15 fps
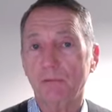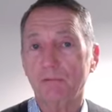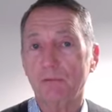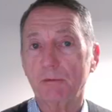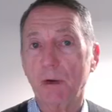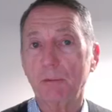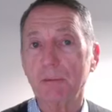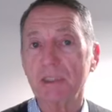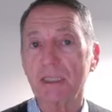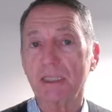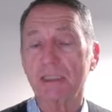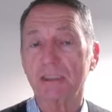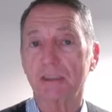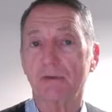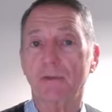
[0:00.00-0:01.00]

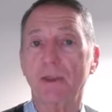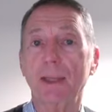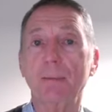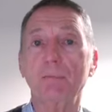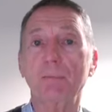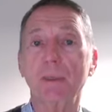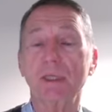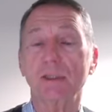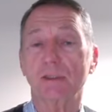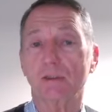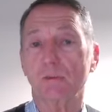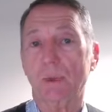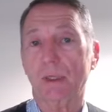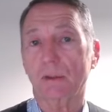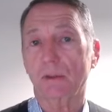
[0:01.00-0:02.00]
representatives, the MPs
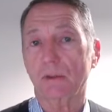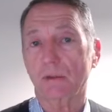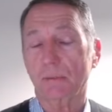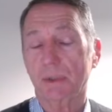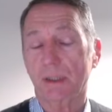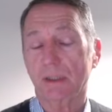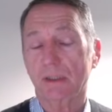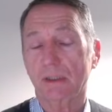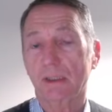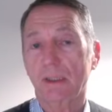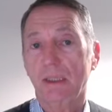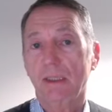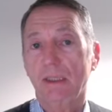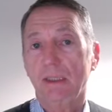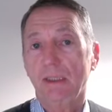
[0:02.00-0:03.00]
as we call them here.
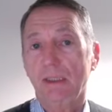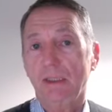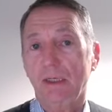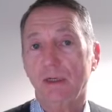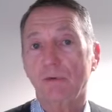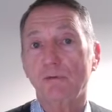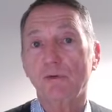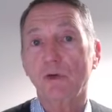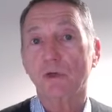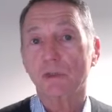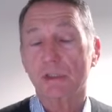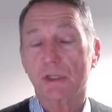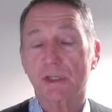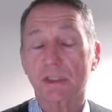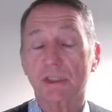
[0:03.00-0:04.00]
And
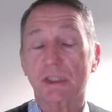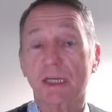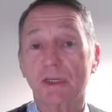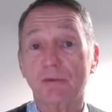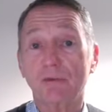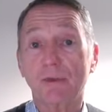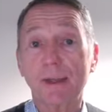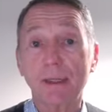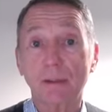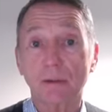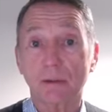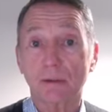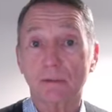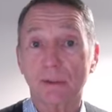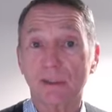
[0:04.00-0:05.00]
unfortunately, this guy
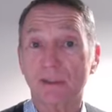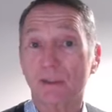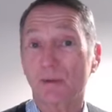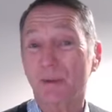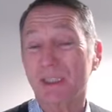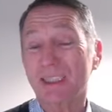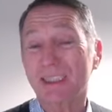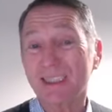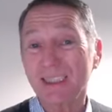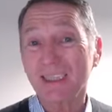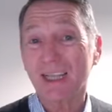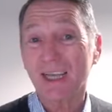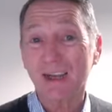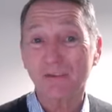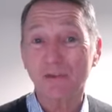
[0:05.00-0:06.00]
failed, and so we
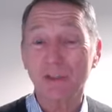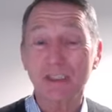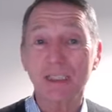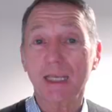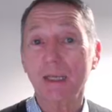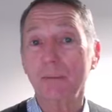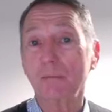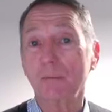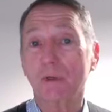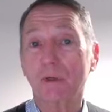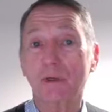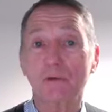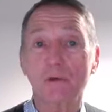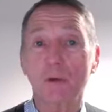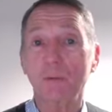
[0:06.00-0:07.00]
still have the same
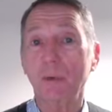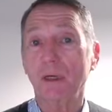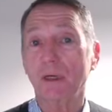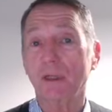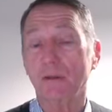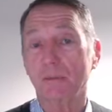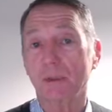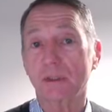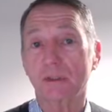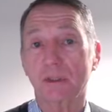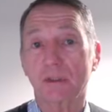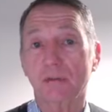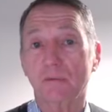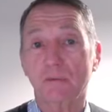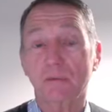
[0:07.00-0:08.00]
corrupt Parliament,
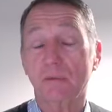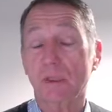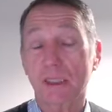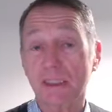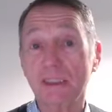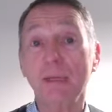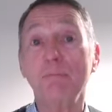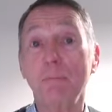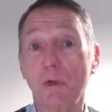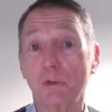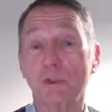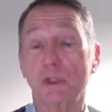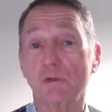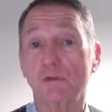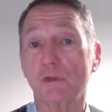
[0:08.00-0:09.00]
and that is in
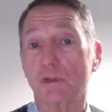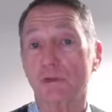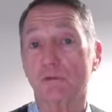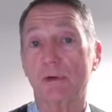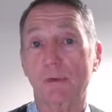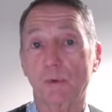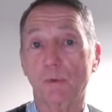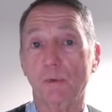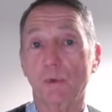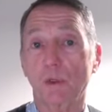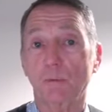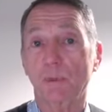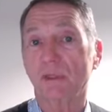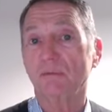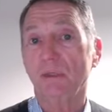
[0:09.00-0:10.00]
most countries around the
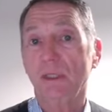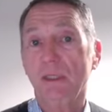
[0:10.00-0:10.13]
world. But